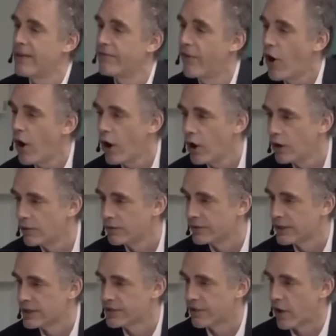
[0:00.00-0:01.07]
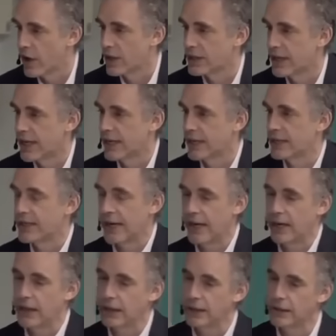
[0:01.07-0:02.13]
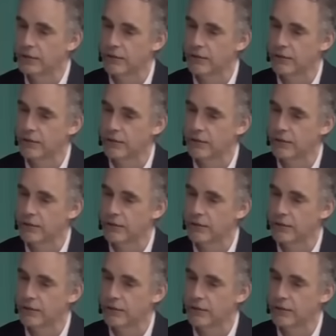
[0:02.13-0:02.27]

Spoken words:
evolved, as far as I can tell,